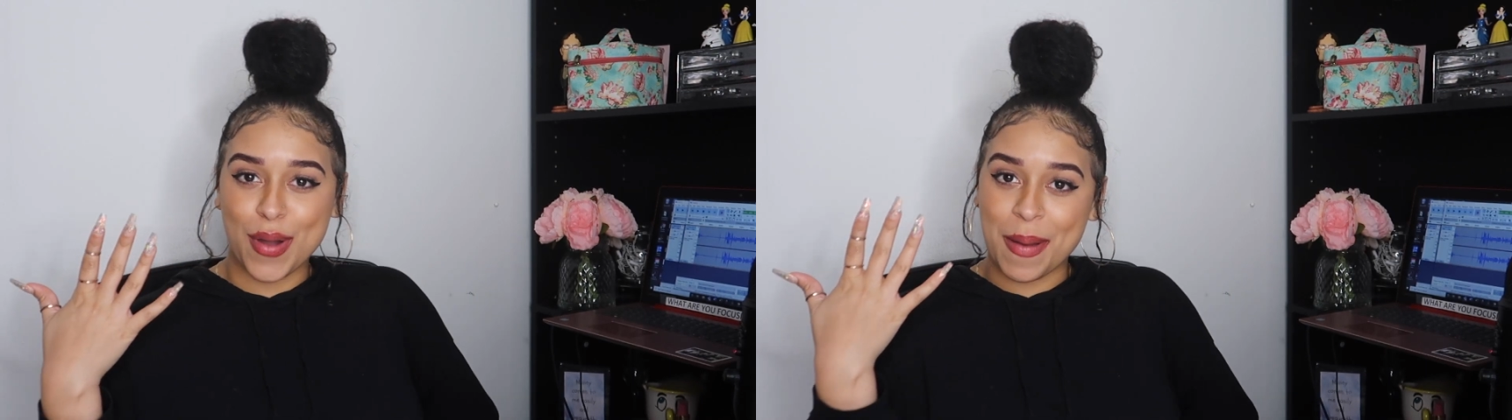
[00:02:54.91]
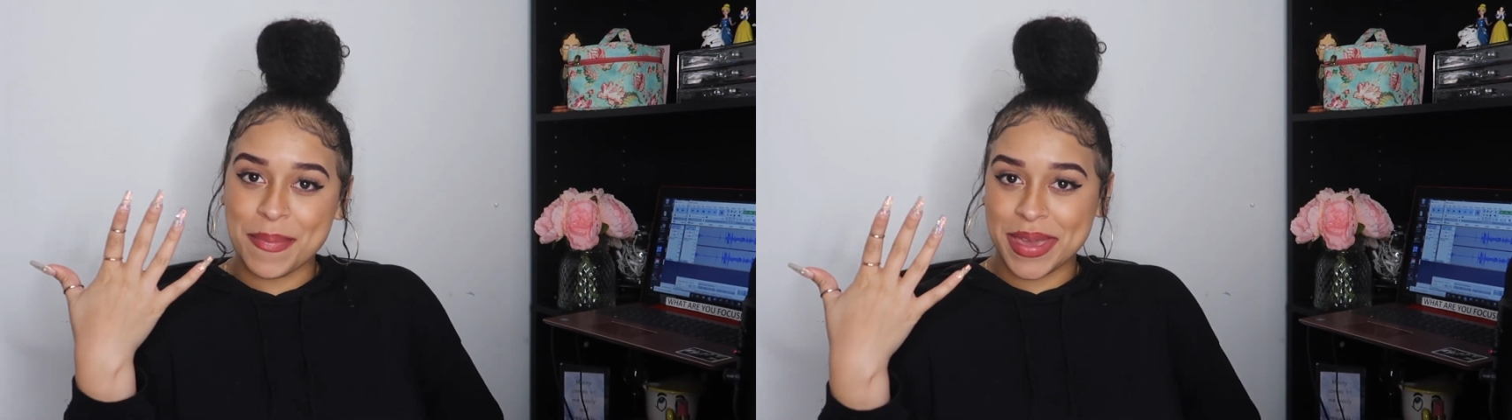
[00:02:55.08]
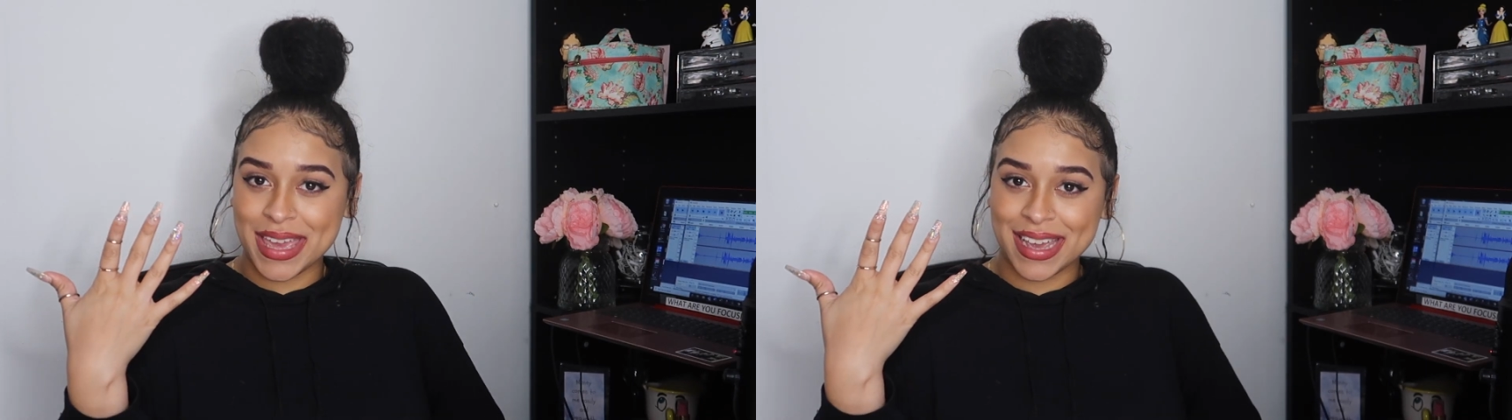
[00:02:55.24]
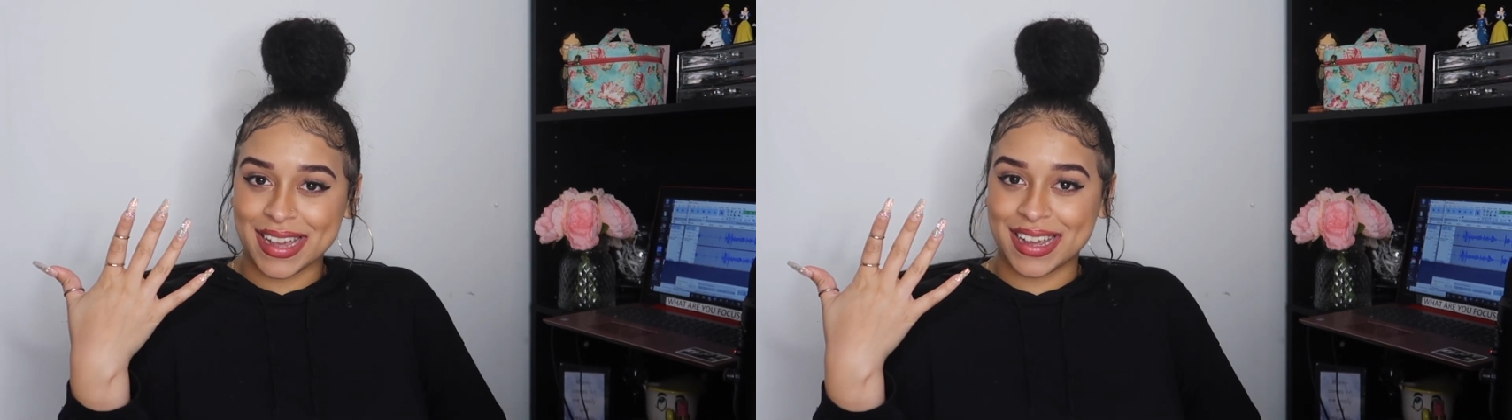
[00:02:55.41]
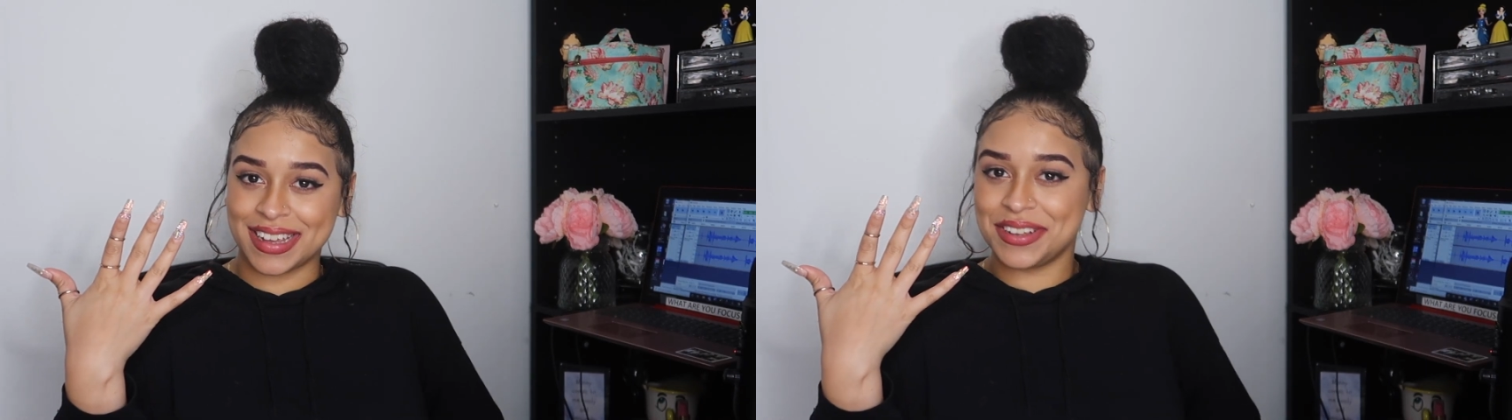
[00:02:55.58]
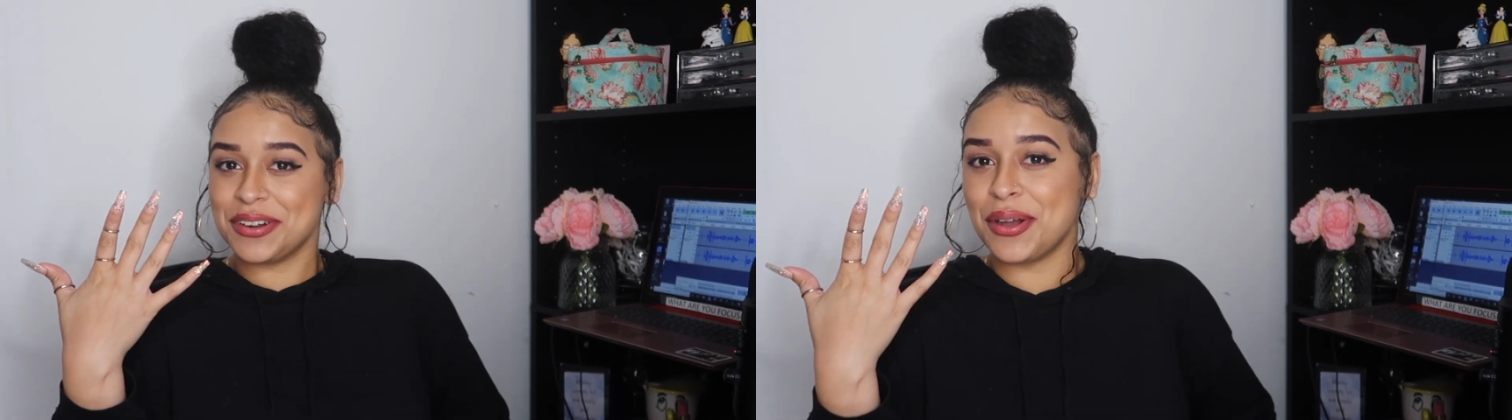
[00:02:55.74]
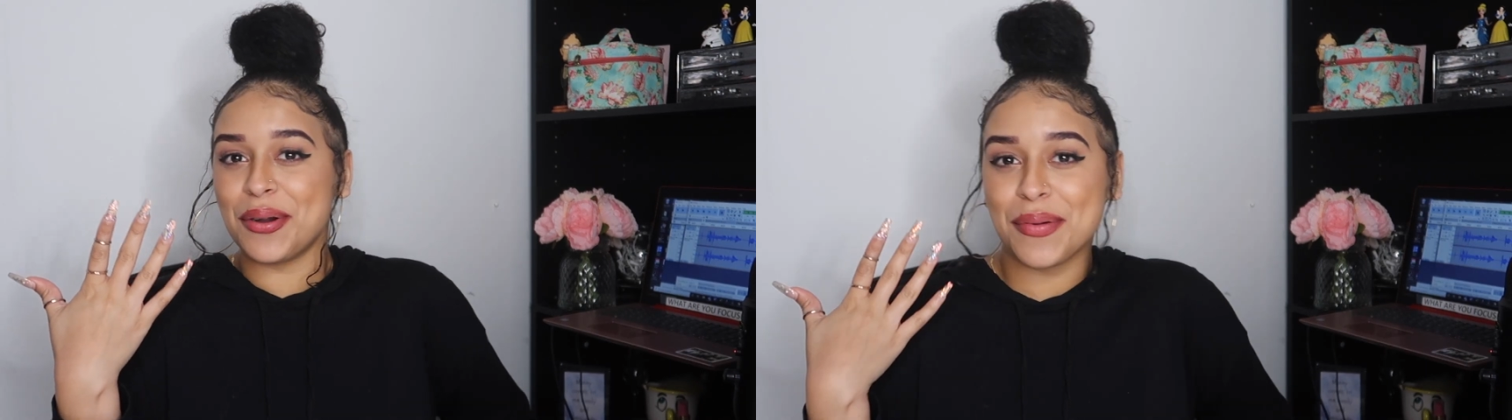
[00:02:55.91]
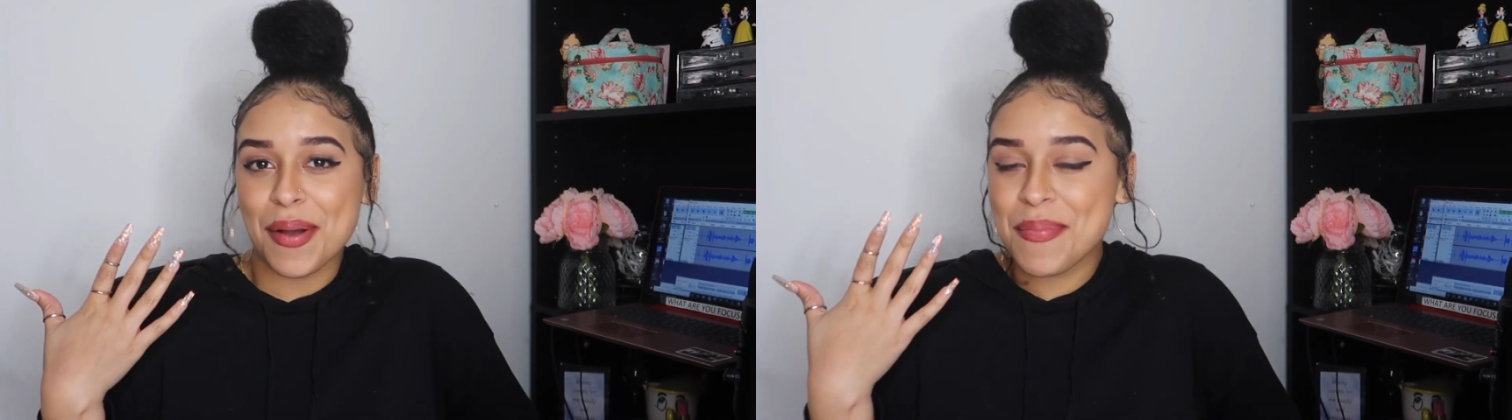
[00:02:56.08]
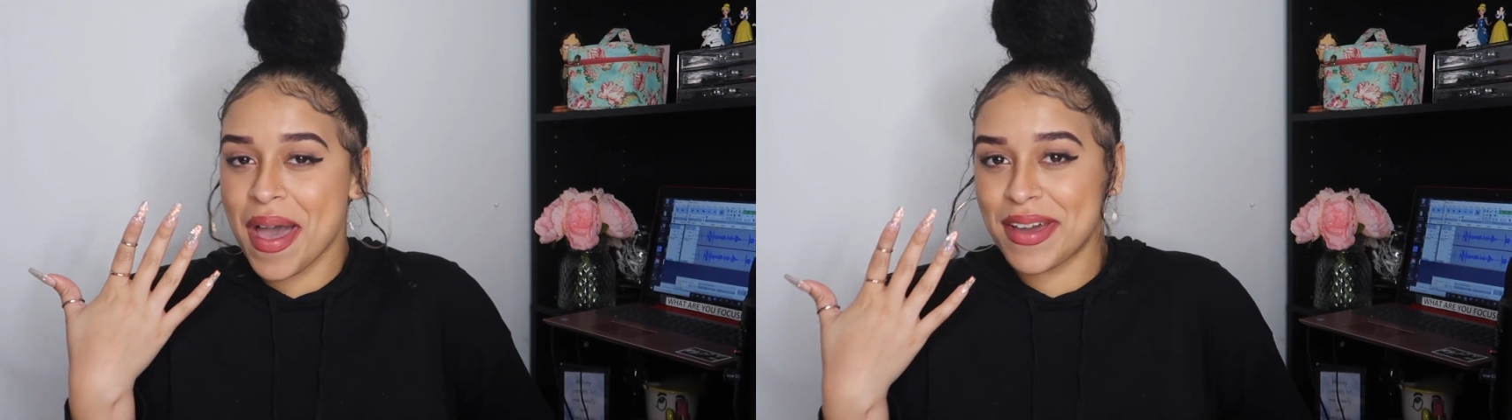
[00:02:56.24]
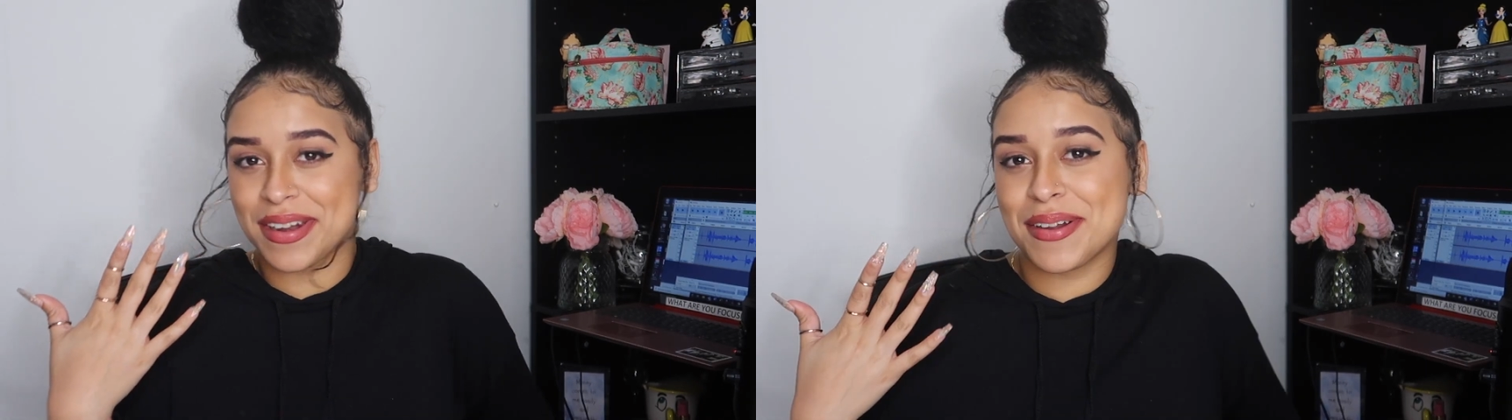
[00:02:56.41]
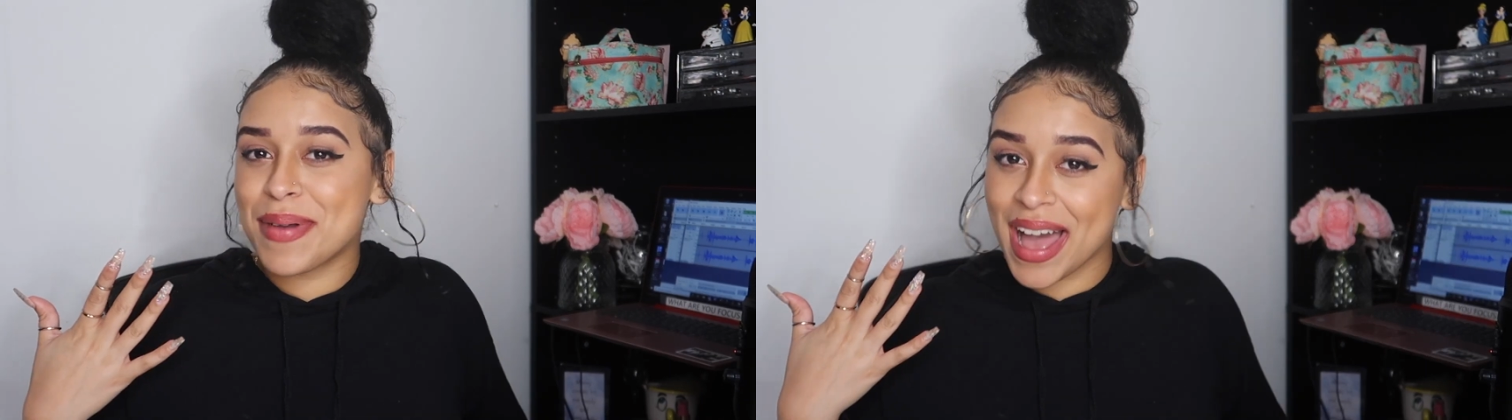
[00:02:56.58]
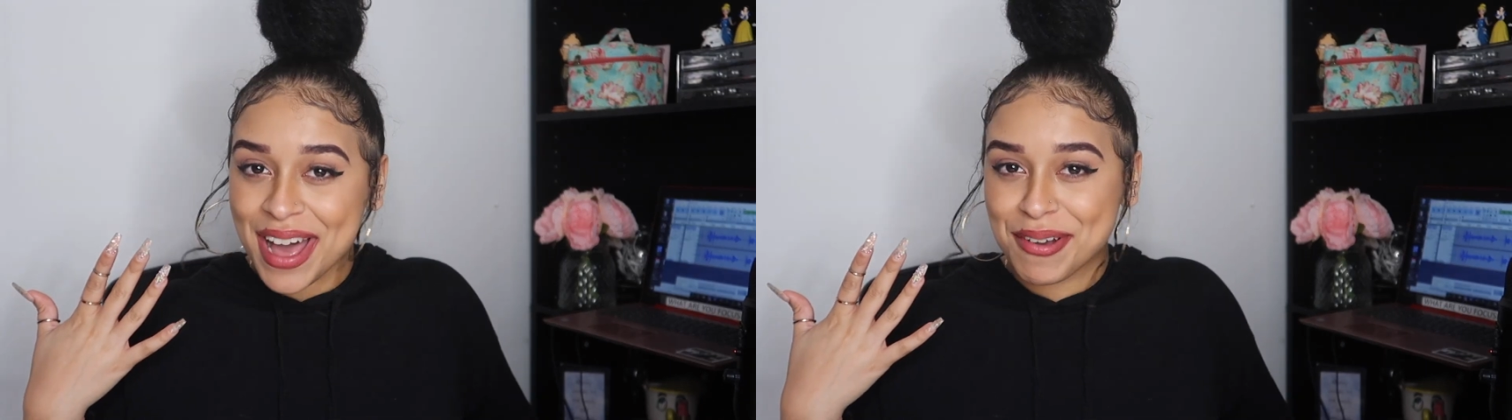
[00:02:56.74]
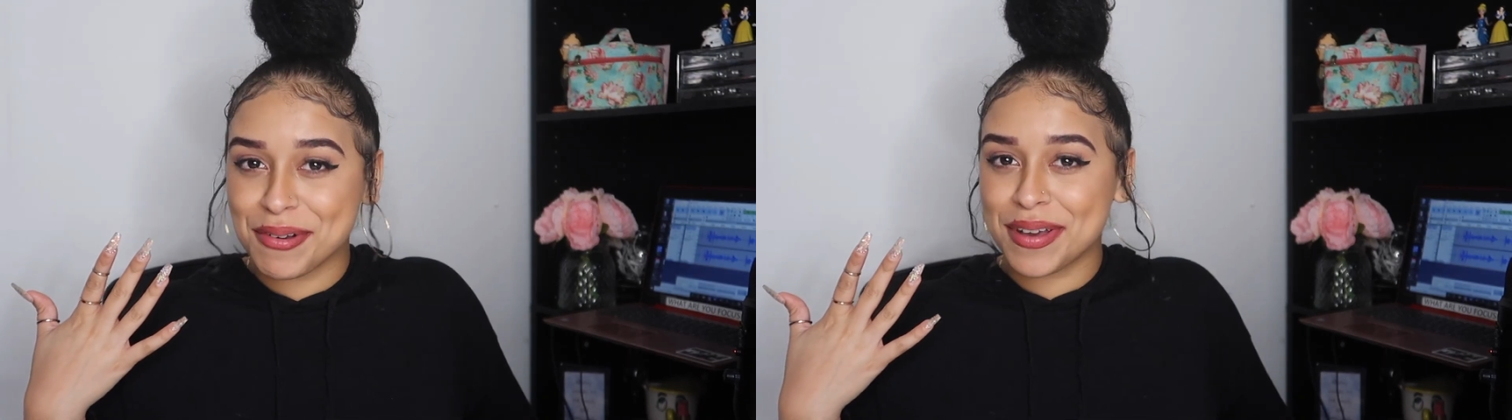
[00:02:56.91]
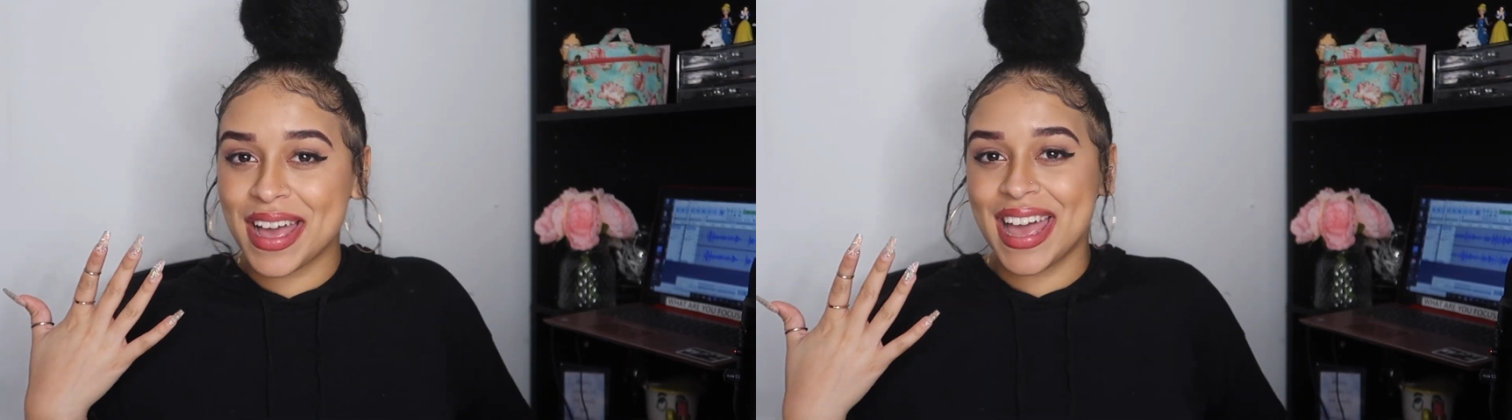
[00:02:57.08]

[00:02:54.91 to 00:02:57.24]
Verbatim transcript: I'm here, you know, I'm out and about.